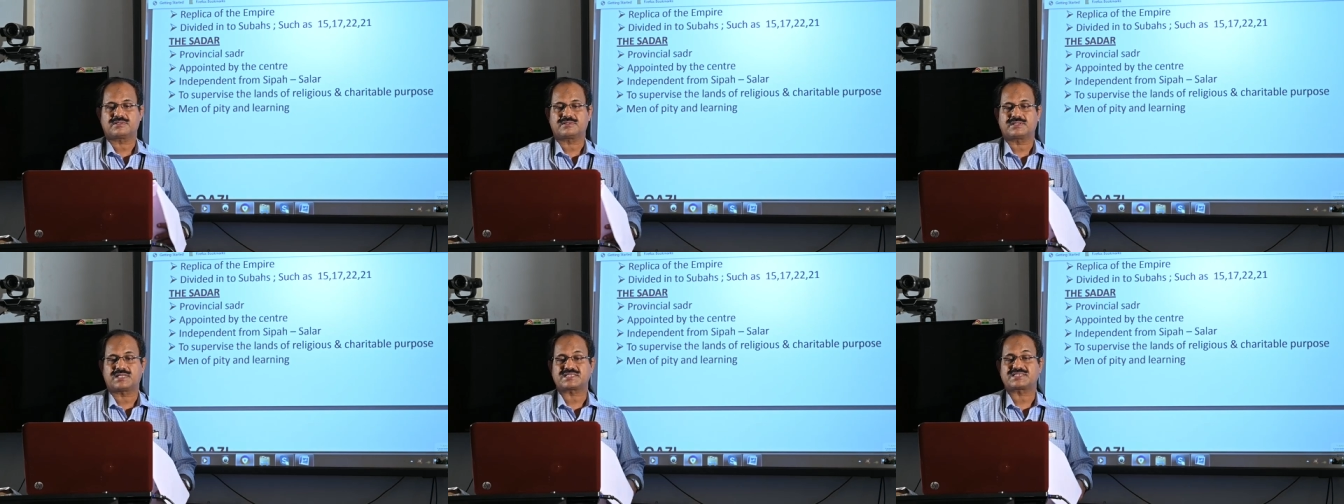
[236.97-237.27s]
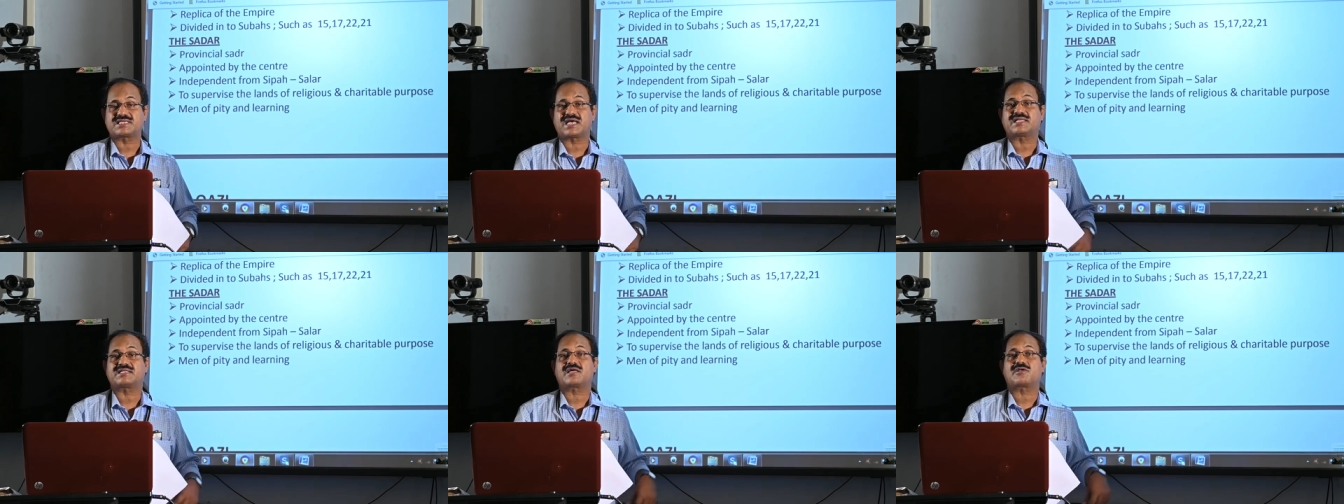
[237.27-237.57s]
the
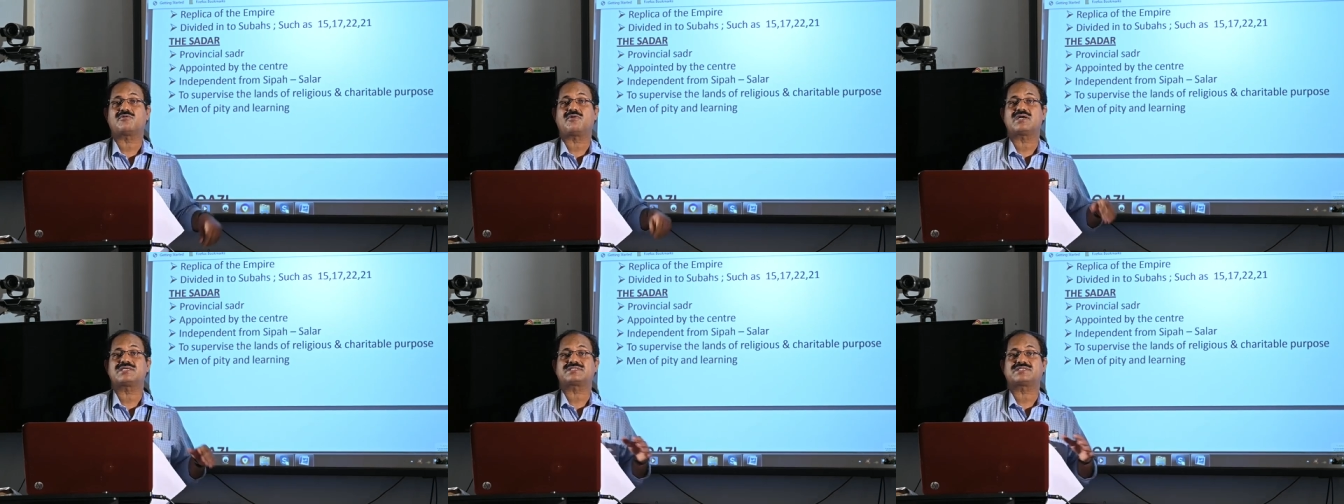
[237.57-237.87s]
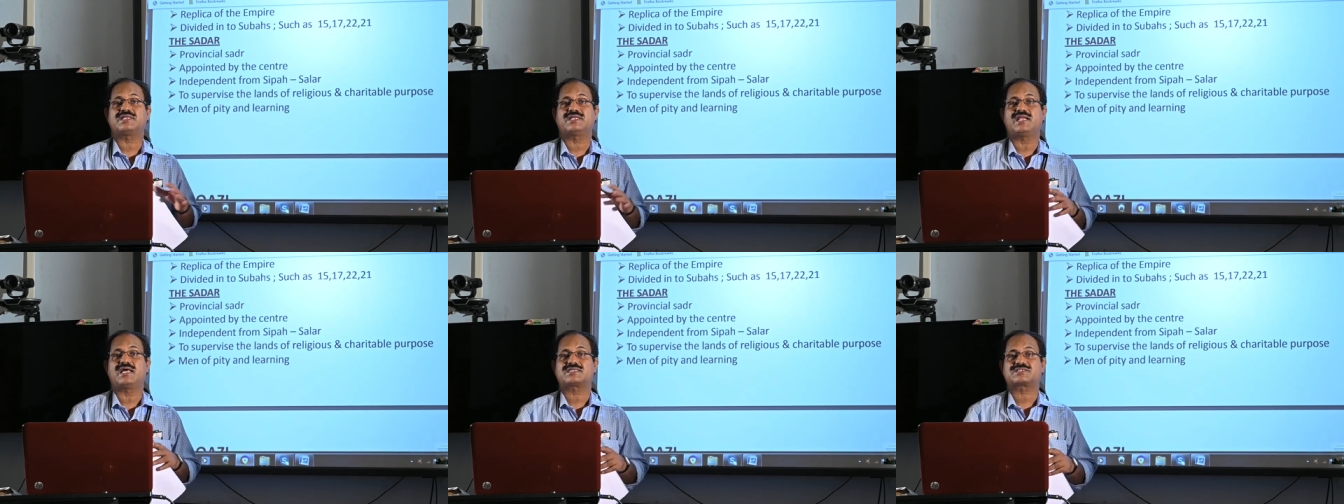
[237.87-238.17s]
Sadar was
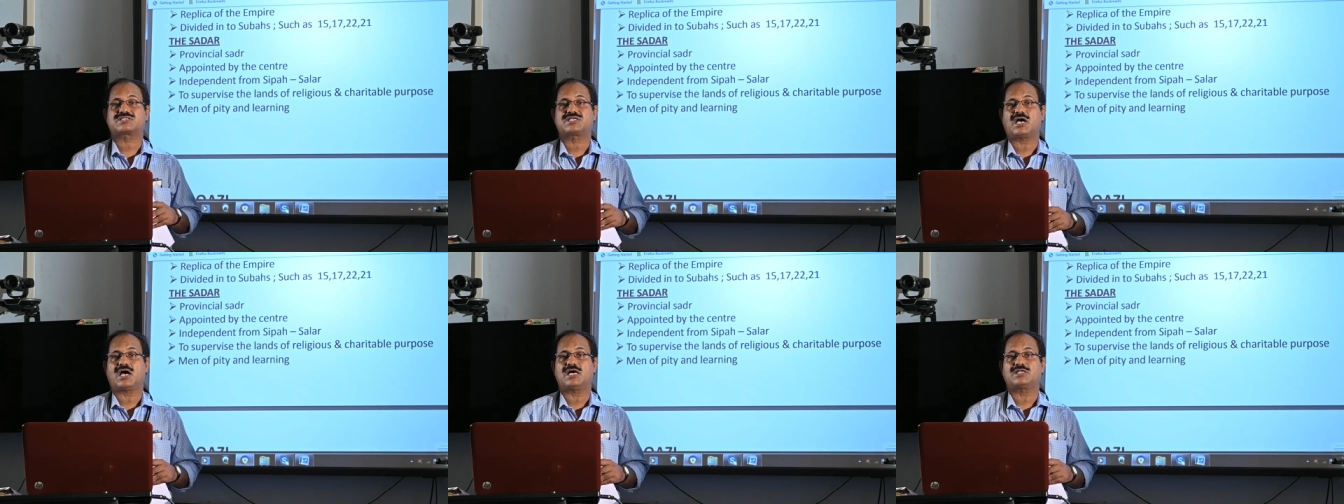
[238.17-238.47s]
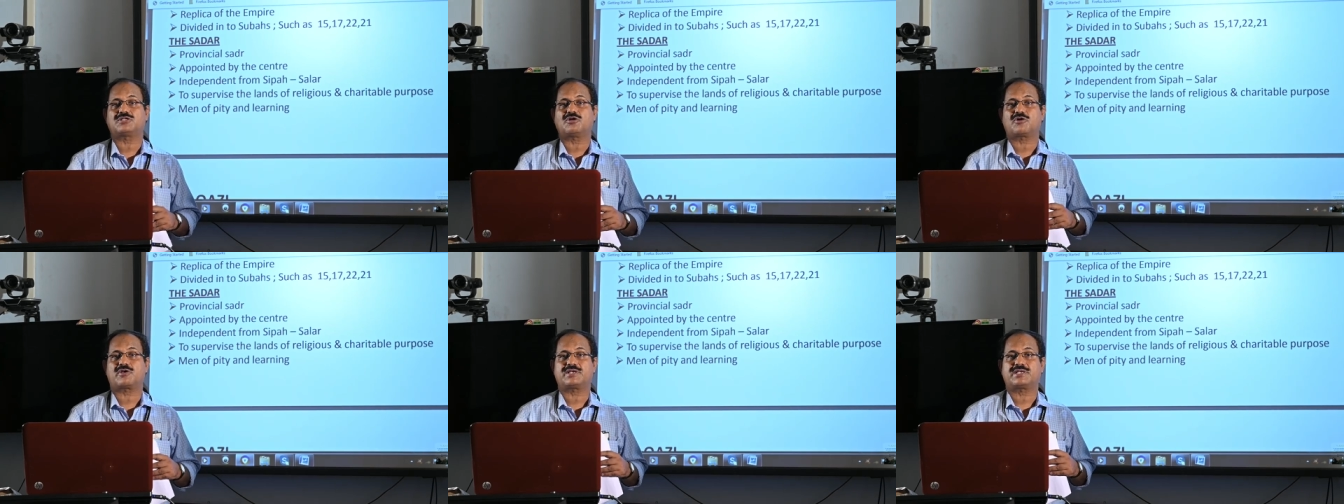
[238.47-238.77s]
the next
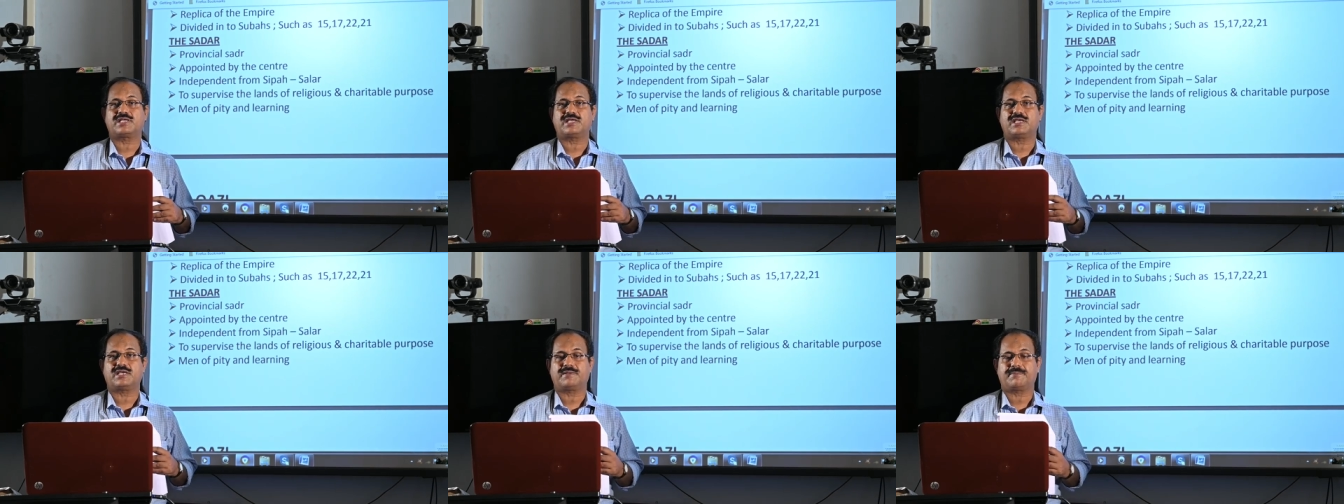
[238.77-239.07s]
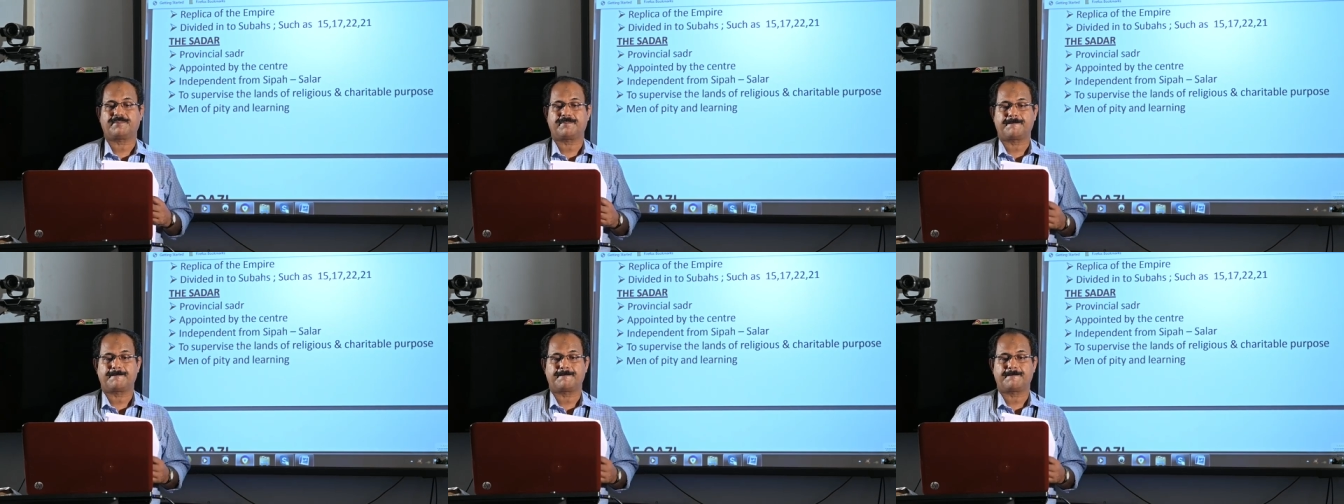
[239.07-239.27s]
authority.